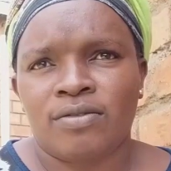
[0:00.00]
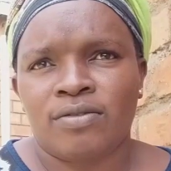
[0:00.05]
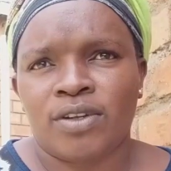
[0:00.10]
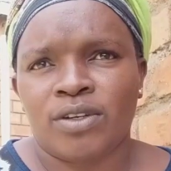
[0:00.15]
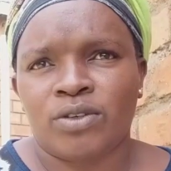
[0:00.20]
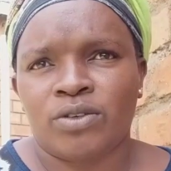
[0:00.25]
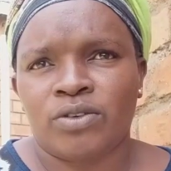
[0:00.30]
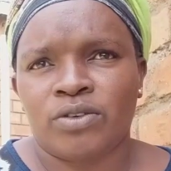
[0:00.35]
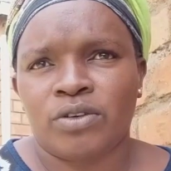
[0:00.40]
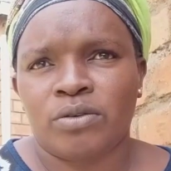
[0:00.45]
even
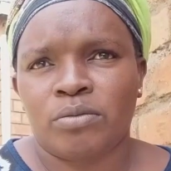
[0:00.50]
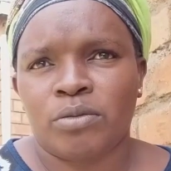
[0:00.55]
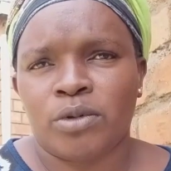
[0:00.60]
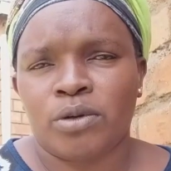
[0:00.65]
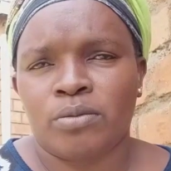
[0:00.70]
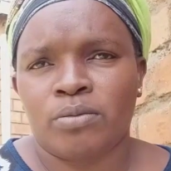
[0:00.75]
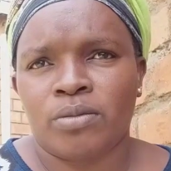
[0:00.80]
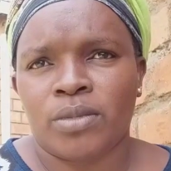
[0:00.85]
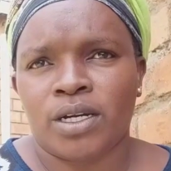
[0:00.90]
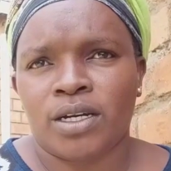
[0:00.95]
to
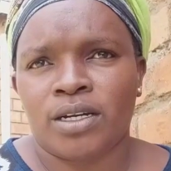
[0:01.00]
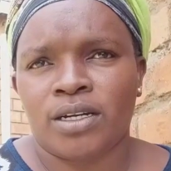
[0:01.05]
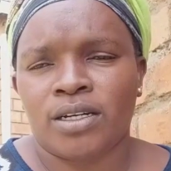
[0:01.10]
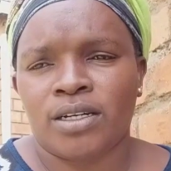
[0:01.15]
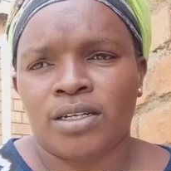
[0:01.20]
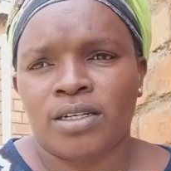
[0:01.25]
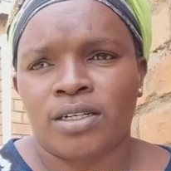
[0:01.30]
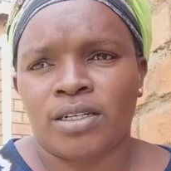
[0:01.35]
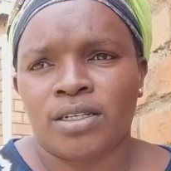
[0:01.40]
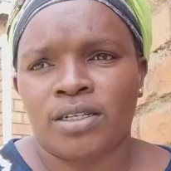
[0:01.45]
remember.
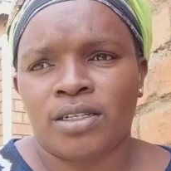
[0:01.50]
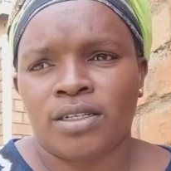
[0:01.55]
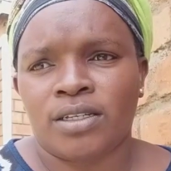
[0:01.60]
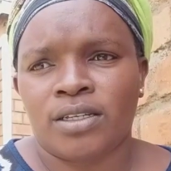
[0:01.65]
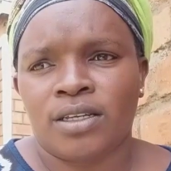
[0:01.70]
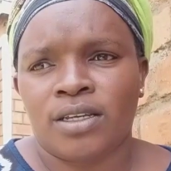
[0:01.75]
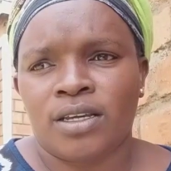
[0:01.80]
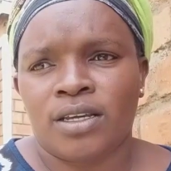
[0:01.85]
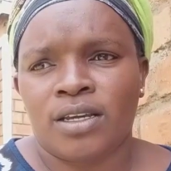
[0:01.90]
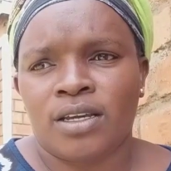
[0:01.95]

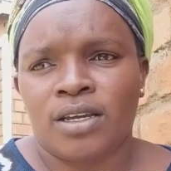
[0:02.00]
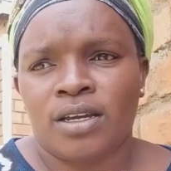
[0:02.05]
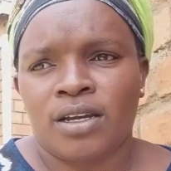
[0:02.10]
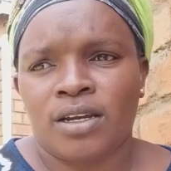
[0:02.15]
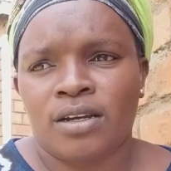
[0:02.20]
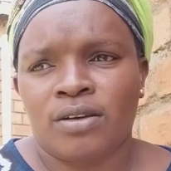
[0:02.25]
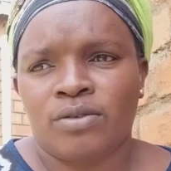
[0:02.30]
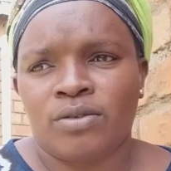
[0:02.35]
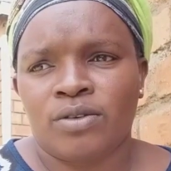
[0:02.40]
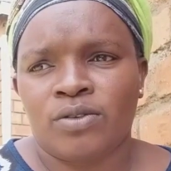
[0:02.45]

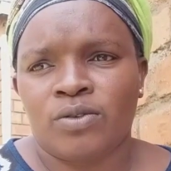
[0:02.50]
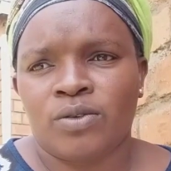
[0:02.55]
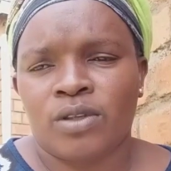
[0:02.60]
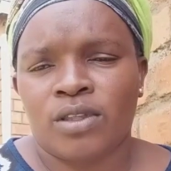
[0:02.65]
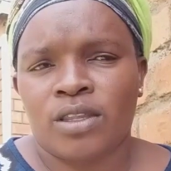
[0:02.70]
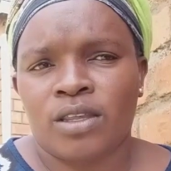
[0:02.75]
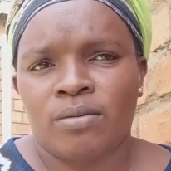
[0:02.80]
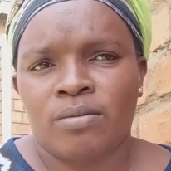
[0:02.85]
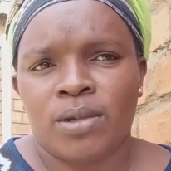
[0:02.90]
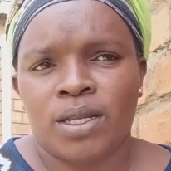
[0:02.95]
I was with
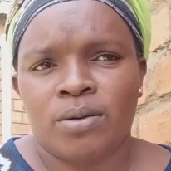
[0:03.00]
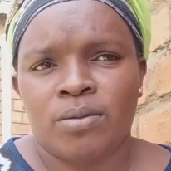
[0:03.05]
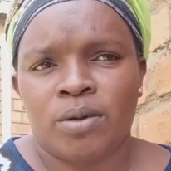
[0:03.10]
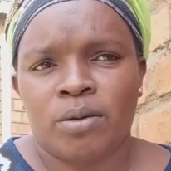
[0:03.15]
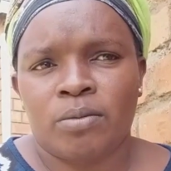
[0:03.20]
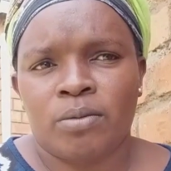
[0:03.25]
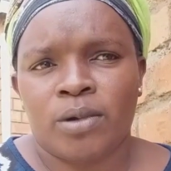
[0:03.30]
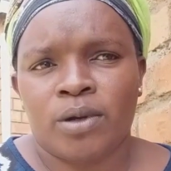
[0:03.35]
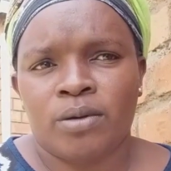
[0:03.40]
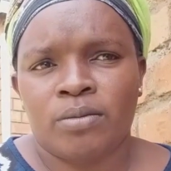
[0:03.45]
him and
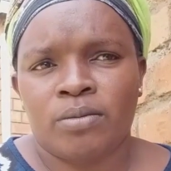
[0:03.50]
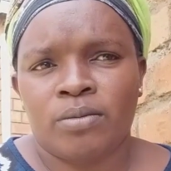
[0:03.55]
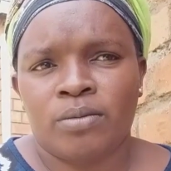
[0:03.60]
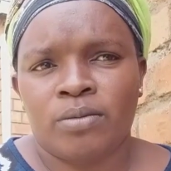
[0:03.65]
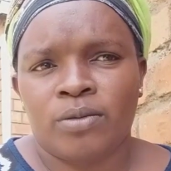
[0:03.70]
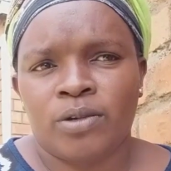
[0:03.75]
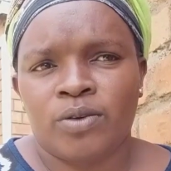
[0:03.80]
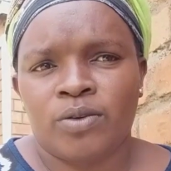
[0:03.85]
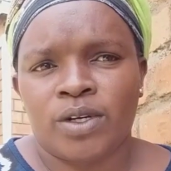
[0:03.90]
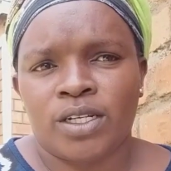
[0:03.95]
my mom.
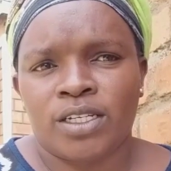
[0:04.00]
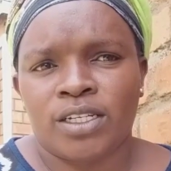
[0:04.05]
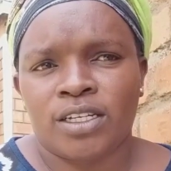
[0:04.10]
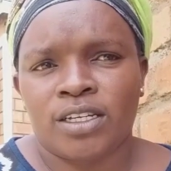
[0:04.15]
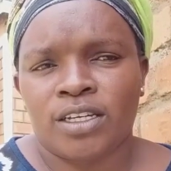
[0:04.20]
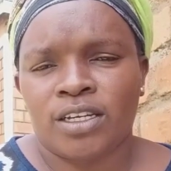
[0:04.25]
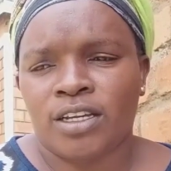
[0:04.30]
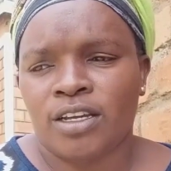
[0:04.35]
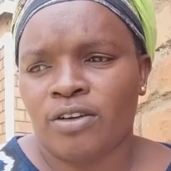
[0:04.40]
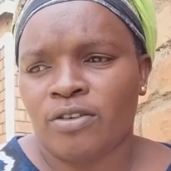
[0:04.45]
We were
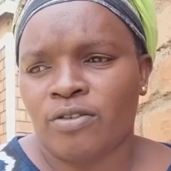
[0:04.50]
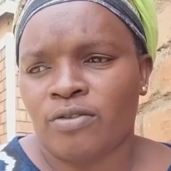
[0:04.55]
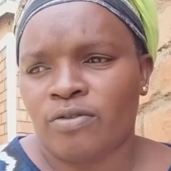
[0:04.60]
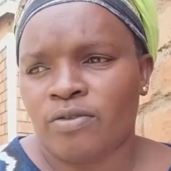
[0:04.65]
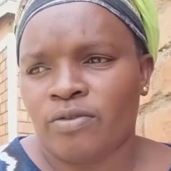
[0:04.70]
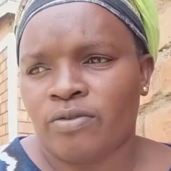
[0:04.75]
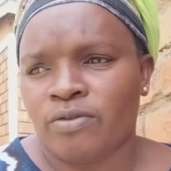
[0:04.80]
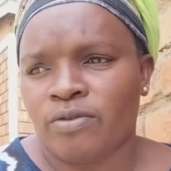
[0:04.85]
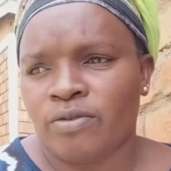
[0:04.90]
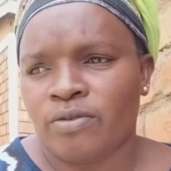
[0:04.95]
taking care of
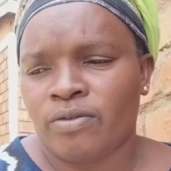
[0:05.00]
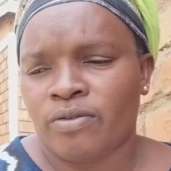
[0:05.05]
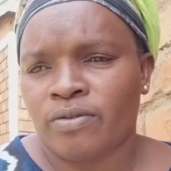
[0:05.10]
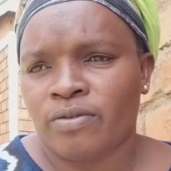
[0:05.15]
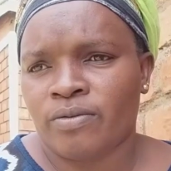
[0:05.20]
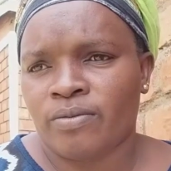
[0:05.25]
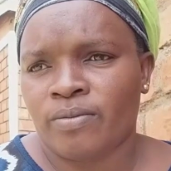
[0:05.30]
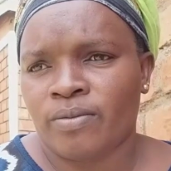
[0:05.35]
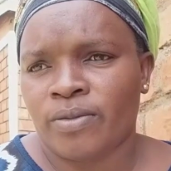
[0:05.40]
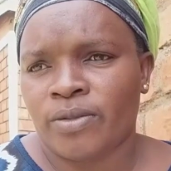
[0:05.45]

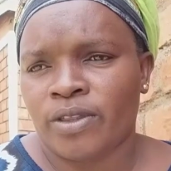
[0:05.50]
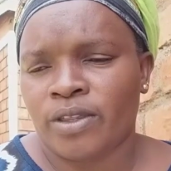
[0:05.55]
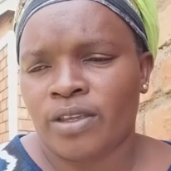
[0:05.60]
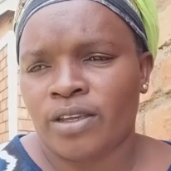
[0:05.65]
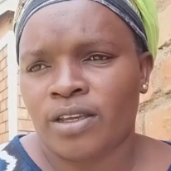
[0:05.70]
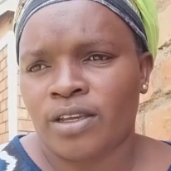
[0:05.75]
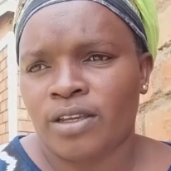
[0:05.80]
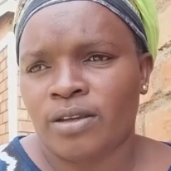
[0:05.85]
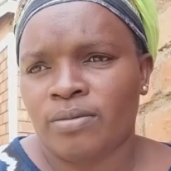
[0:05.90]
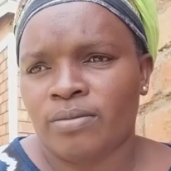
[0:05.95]

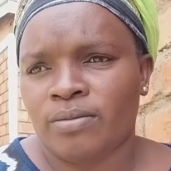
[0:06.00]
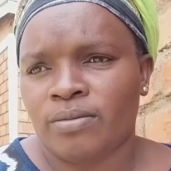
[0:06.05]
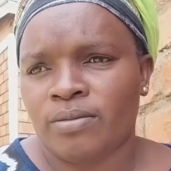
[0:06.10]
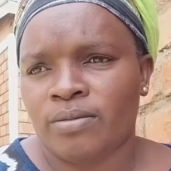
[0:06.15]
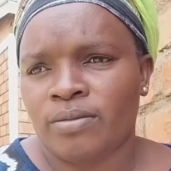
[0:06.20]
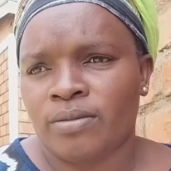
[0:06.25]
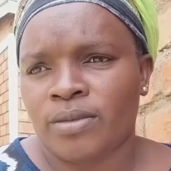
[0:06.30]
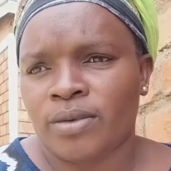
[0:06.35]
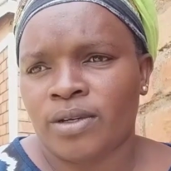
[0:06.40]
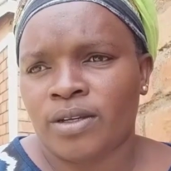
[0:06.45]
him.
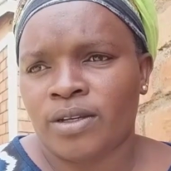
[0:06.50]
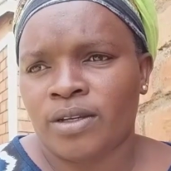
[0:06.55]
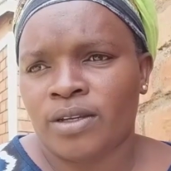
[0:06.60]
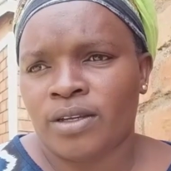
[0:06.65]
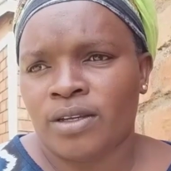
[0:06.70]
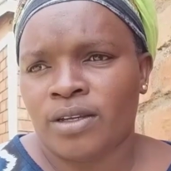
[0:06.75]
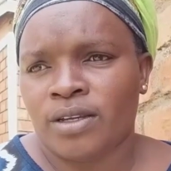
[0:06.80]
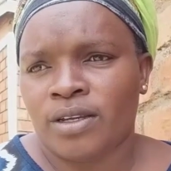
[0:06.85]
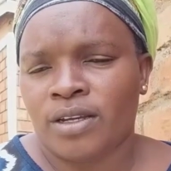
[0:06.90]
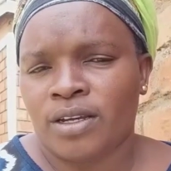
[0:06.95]

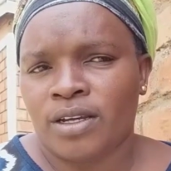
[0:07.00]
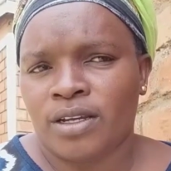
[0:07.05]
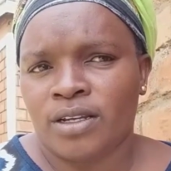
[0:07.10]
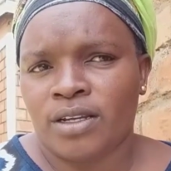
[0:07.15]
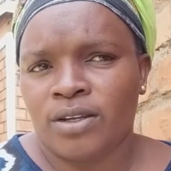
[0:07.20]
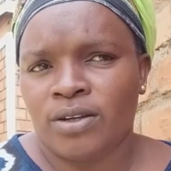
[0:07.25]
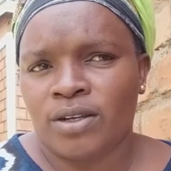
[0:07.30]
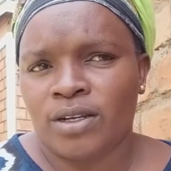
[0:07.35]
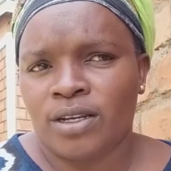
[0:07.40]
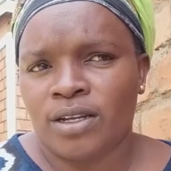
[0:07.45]
And
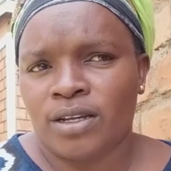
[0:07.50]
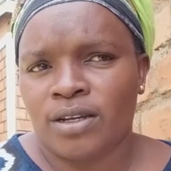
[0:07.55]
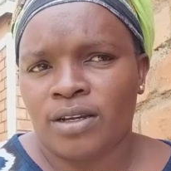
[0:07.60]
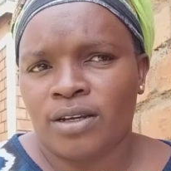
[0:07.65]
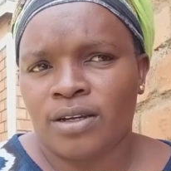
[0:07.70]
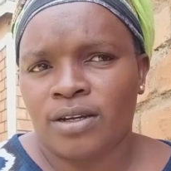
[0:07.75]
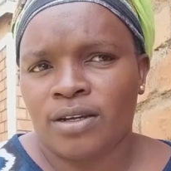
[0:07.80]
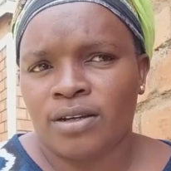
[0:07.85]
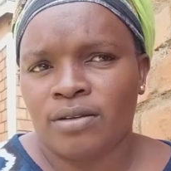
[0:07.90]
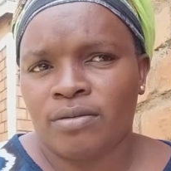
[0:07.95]
the
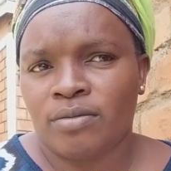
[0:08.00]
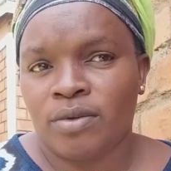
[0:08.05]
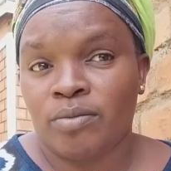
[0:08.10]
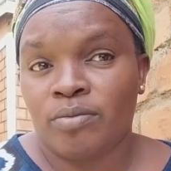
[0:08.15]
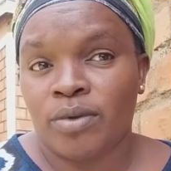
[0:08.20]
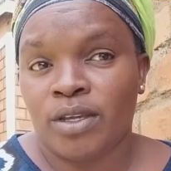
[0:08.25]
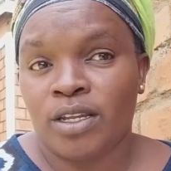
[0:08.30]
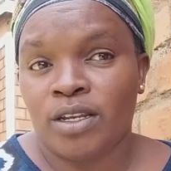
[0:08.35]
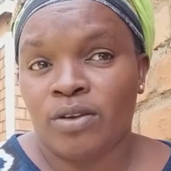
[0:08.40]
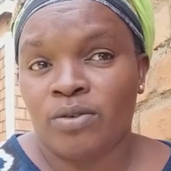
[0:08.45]
other
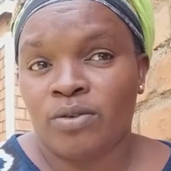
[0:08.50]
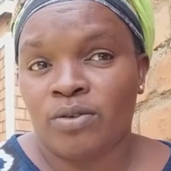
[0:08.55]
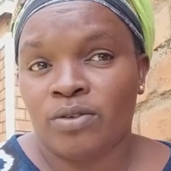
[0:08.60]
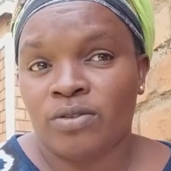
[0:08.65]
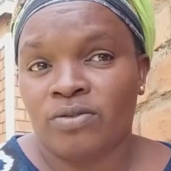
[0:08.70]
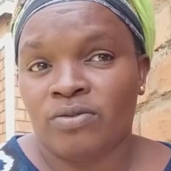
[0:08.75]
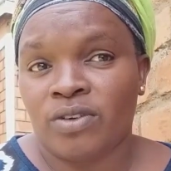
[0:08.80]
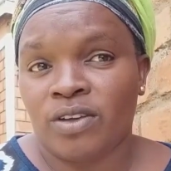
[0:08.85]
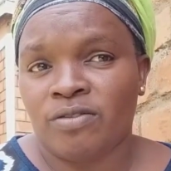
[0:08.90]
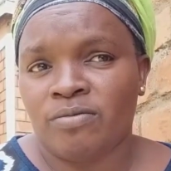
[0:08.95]
baby Eden
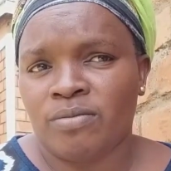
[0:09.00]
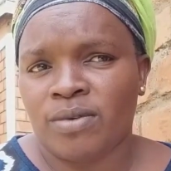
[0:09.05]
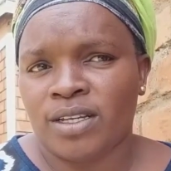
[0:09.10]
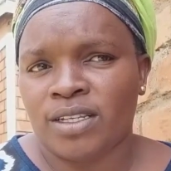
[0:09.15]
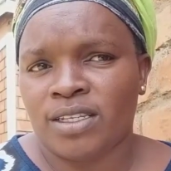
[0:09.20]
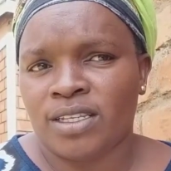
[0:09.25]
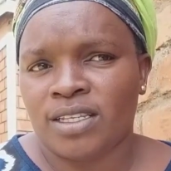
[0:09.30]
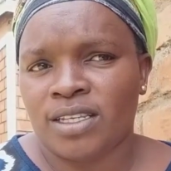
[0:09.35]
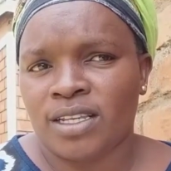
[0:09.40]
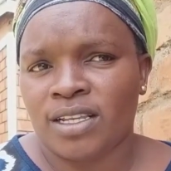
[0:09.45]
was five
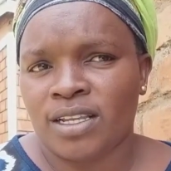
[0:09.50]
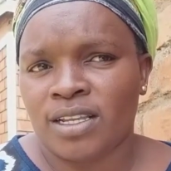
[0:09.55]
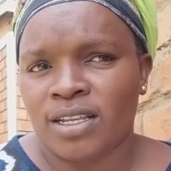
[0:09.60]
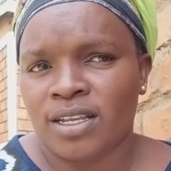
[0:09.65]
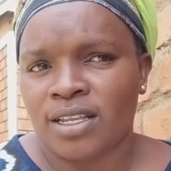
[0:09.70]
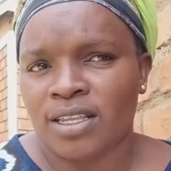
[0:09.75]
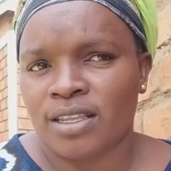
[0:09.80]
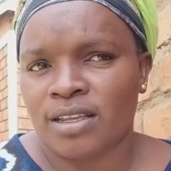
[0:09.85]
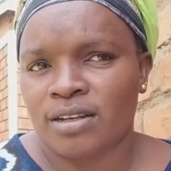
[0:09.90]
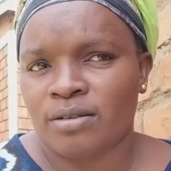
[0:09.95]
months
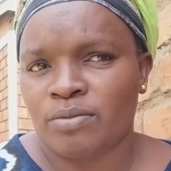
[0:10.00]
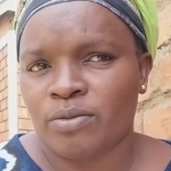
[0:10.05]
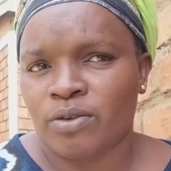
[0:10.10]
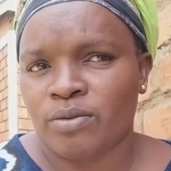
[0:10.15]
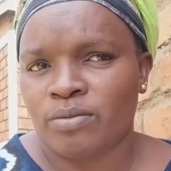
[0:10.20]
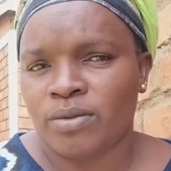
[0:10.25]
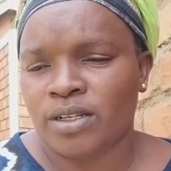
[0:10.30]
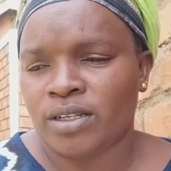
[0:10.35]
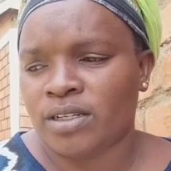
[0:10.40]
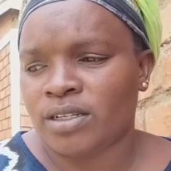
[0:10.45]
at that
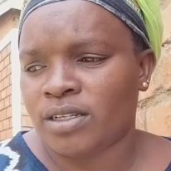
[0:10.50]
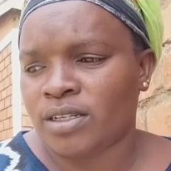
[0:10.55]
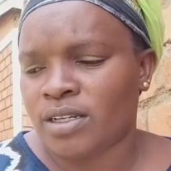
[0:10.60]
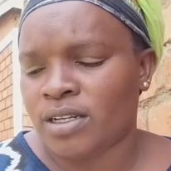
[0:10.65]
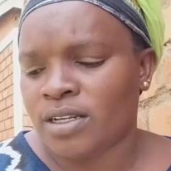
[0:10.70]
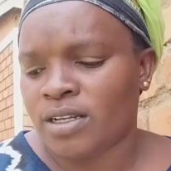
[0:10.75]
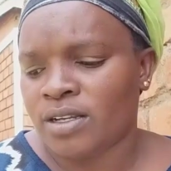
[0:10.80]
moment.